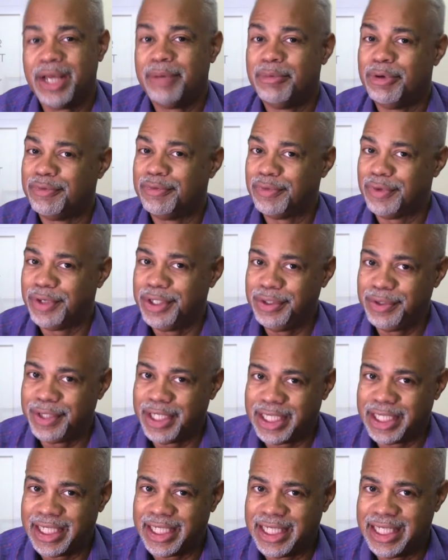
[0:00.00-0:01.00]
before you
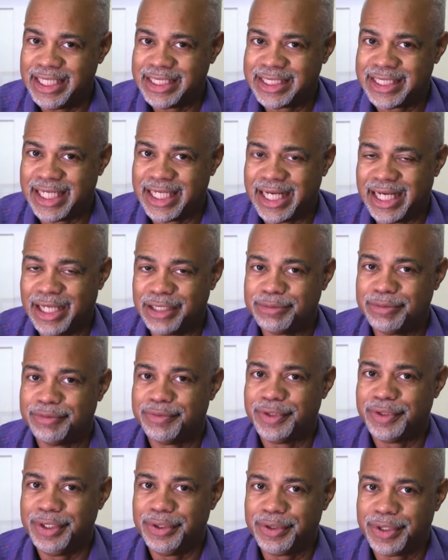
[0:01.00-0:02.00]
get the keys to the house,
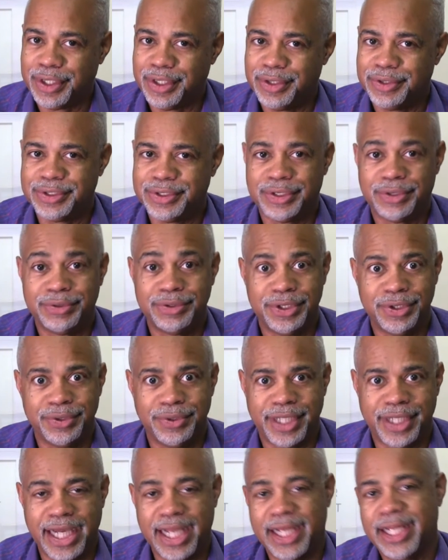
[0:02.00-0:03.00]
before you close. Don't do
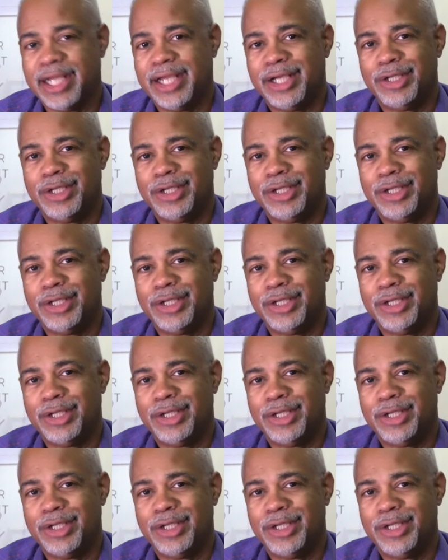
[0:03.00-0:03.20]
that.